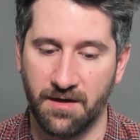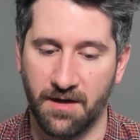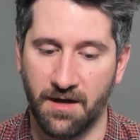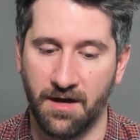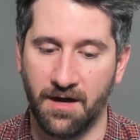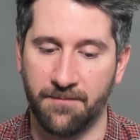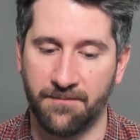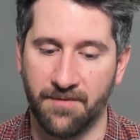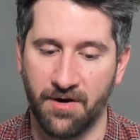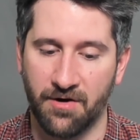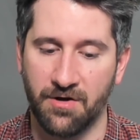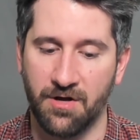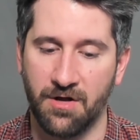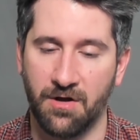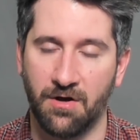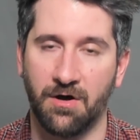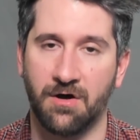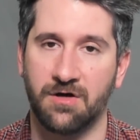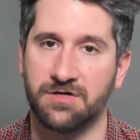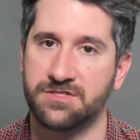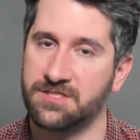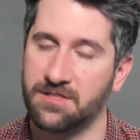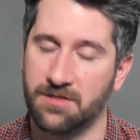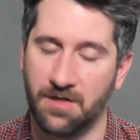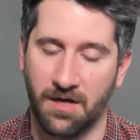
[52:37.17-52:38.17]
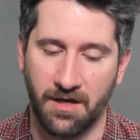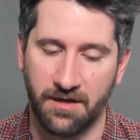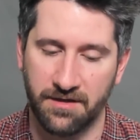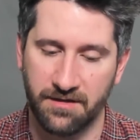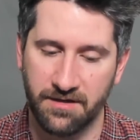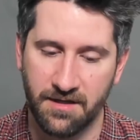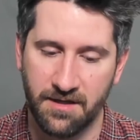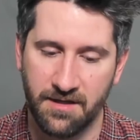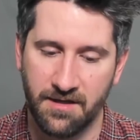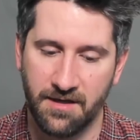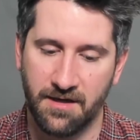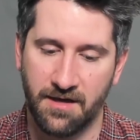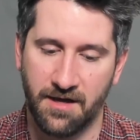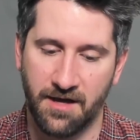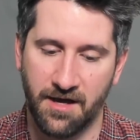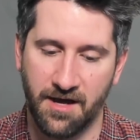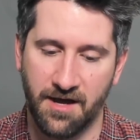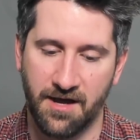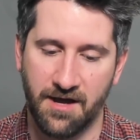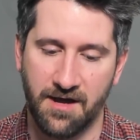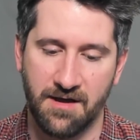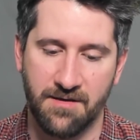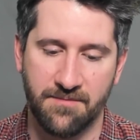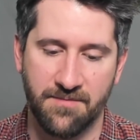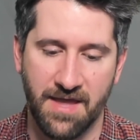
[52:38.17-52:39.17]
Mario Artagon.
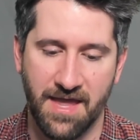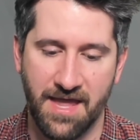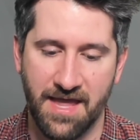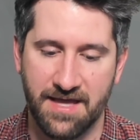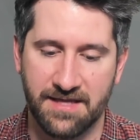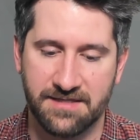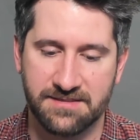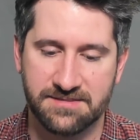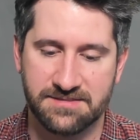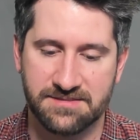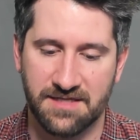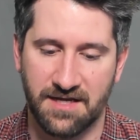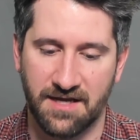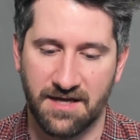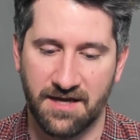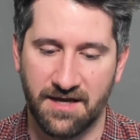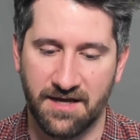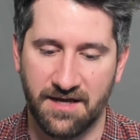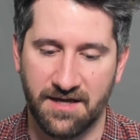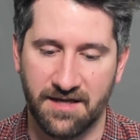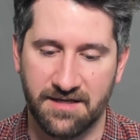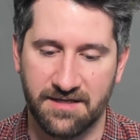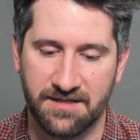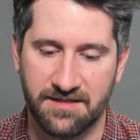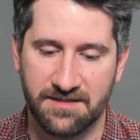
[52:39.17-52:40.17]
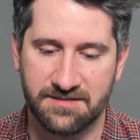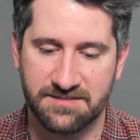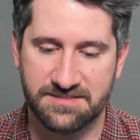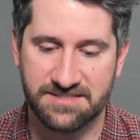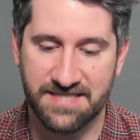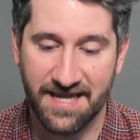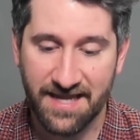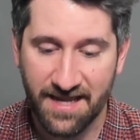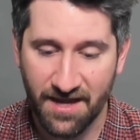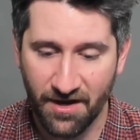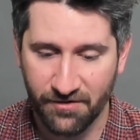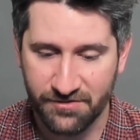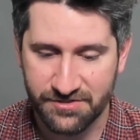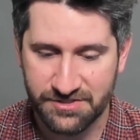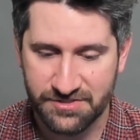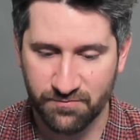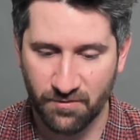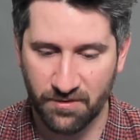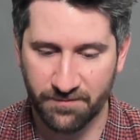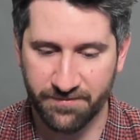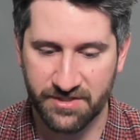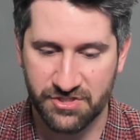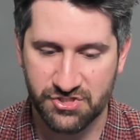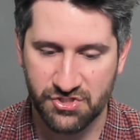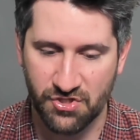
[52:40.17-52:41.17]
Um, and uh, Teos
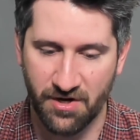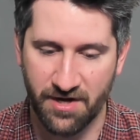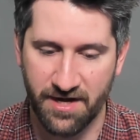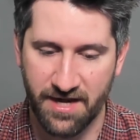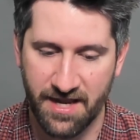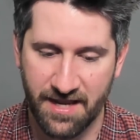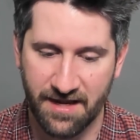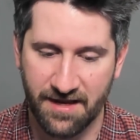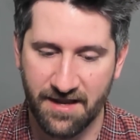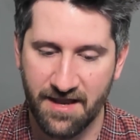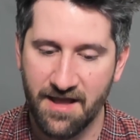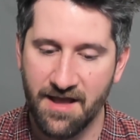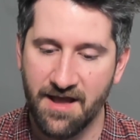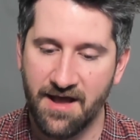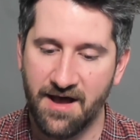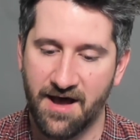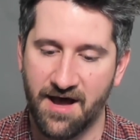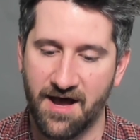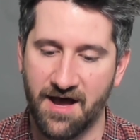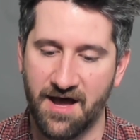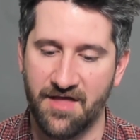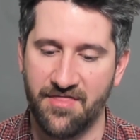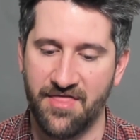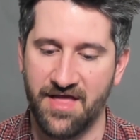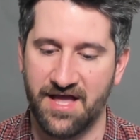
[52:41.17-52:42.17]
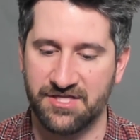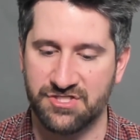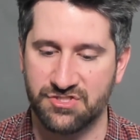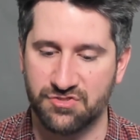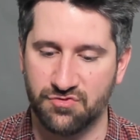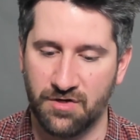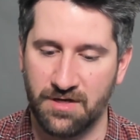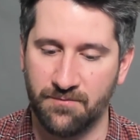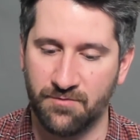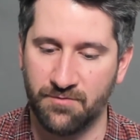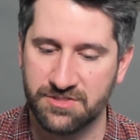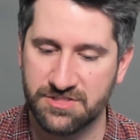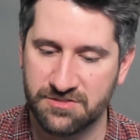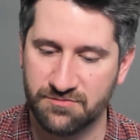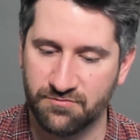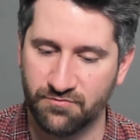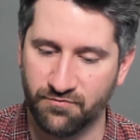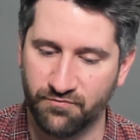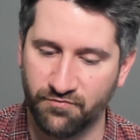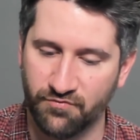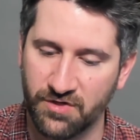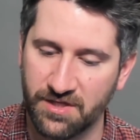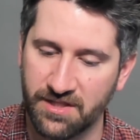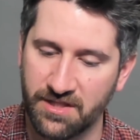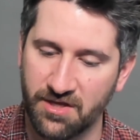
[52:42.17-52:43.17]
will be joining uh, that stream, which is
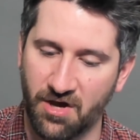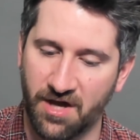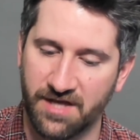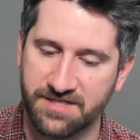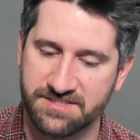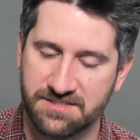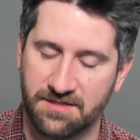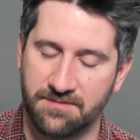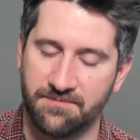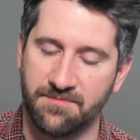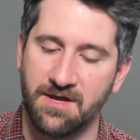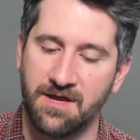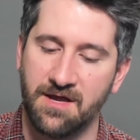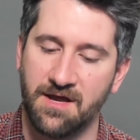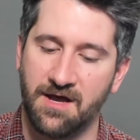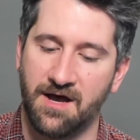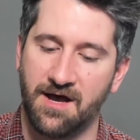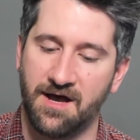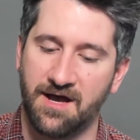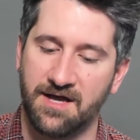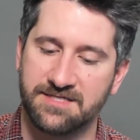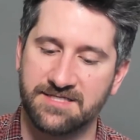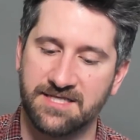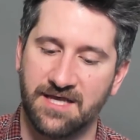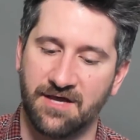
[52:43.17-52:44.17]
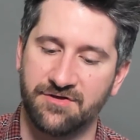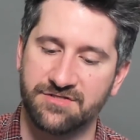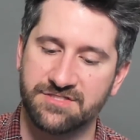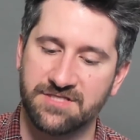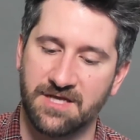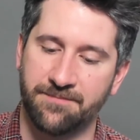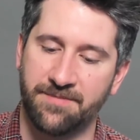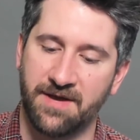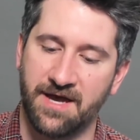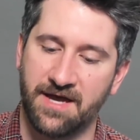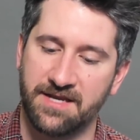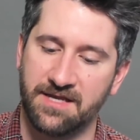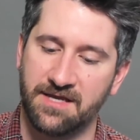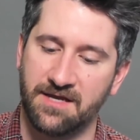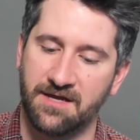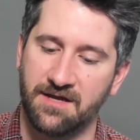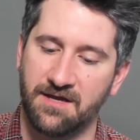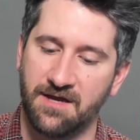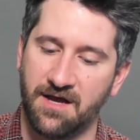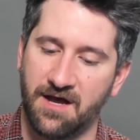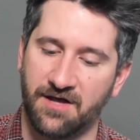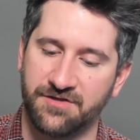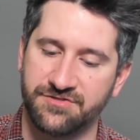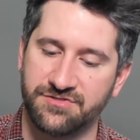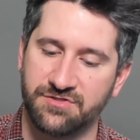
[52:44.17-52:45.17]
really awesome. Uh, Teos
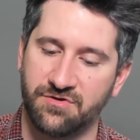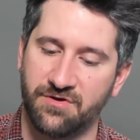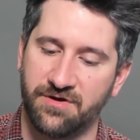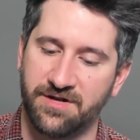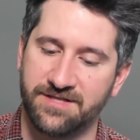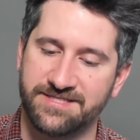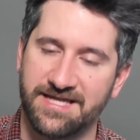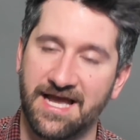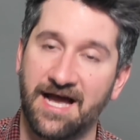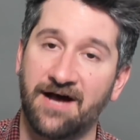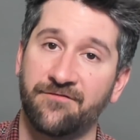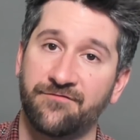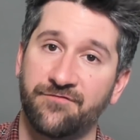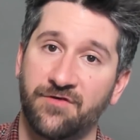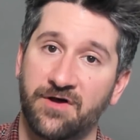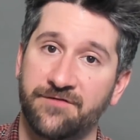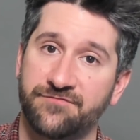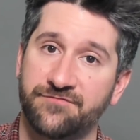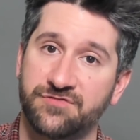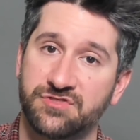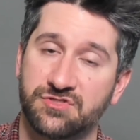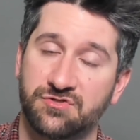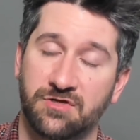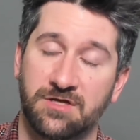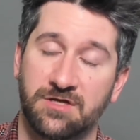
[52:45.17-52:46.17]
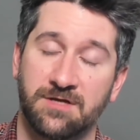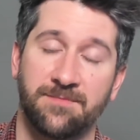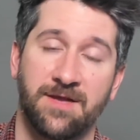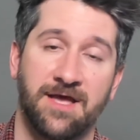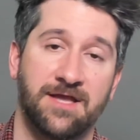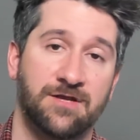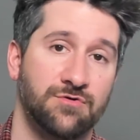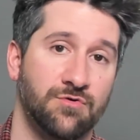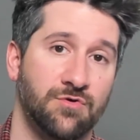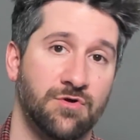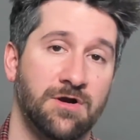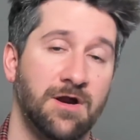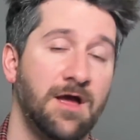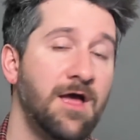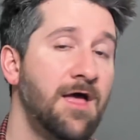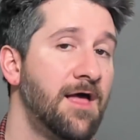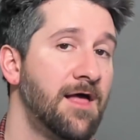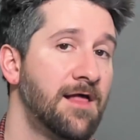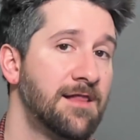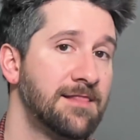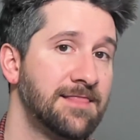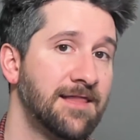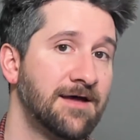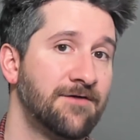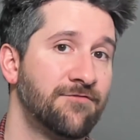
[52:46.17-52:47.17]
Abadia, also known as Alpha, Alpha Stream and or
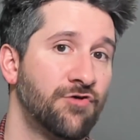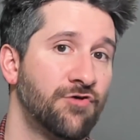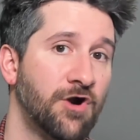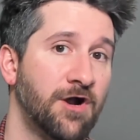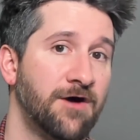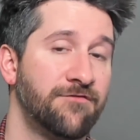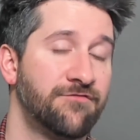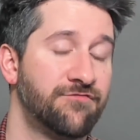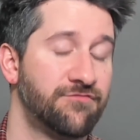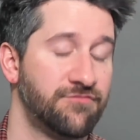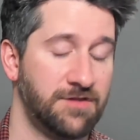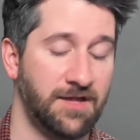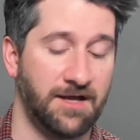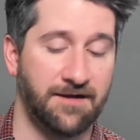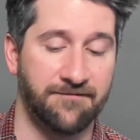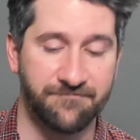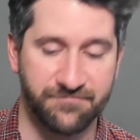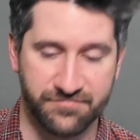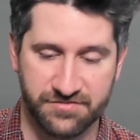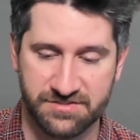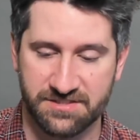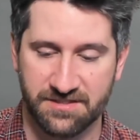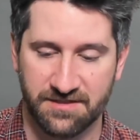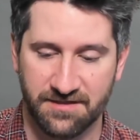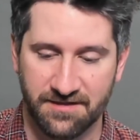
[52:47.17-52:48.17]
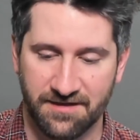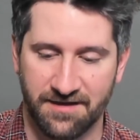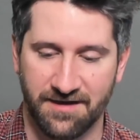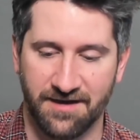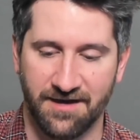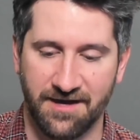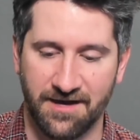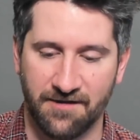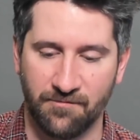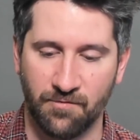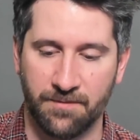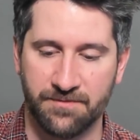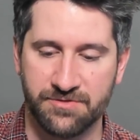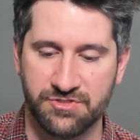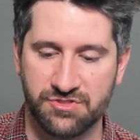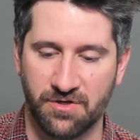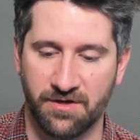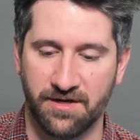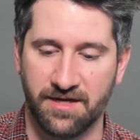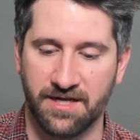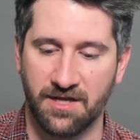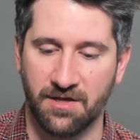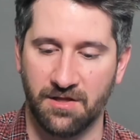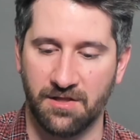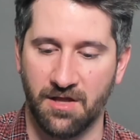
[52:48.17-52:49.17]
Lover of Flumps, will be
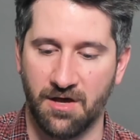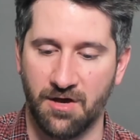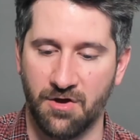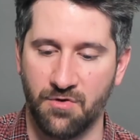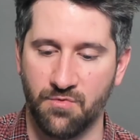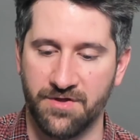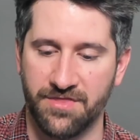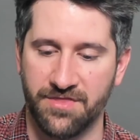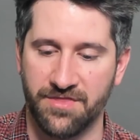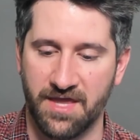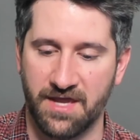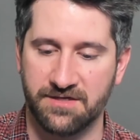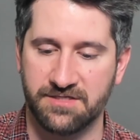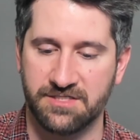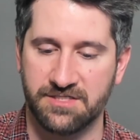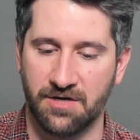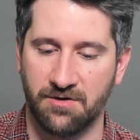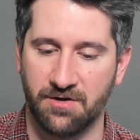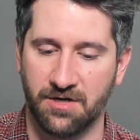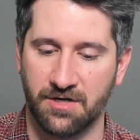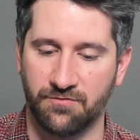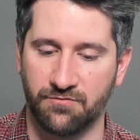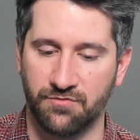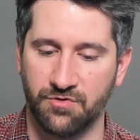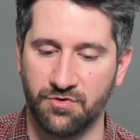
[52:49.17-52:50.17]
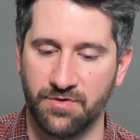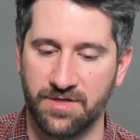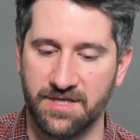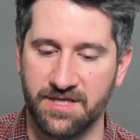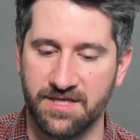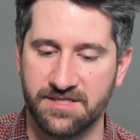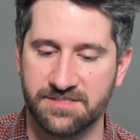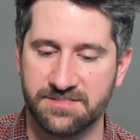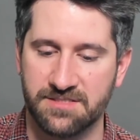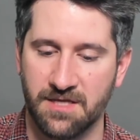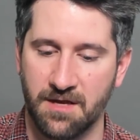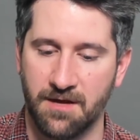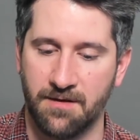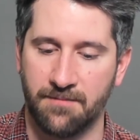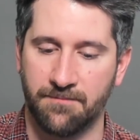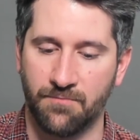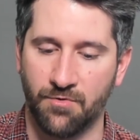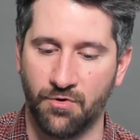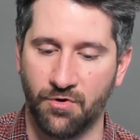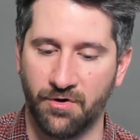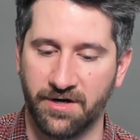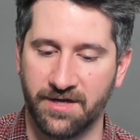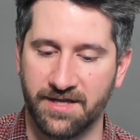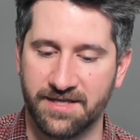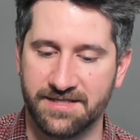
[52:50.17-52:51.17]
joining along with Derek Ruiz,
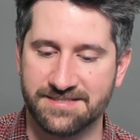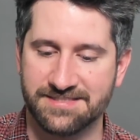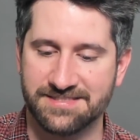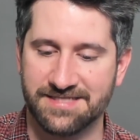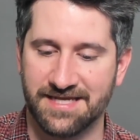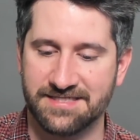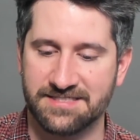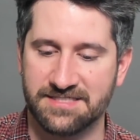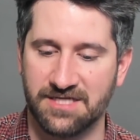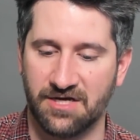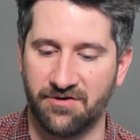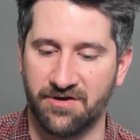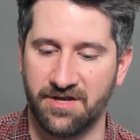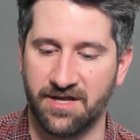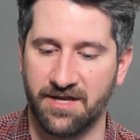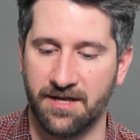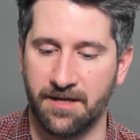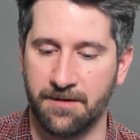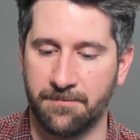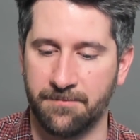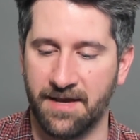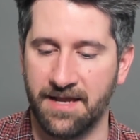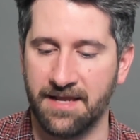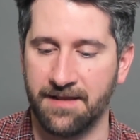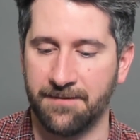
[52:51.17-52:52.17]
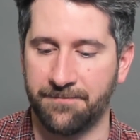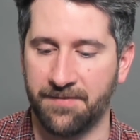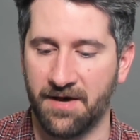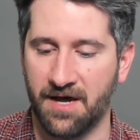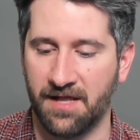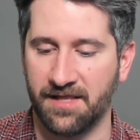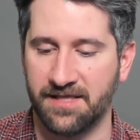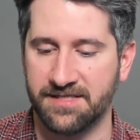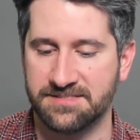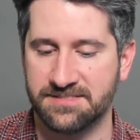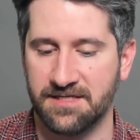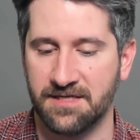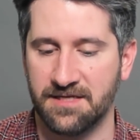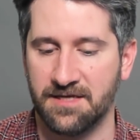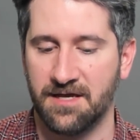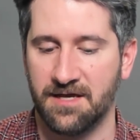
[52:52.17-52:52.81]
Morgan Citarian, and Mike Ballas.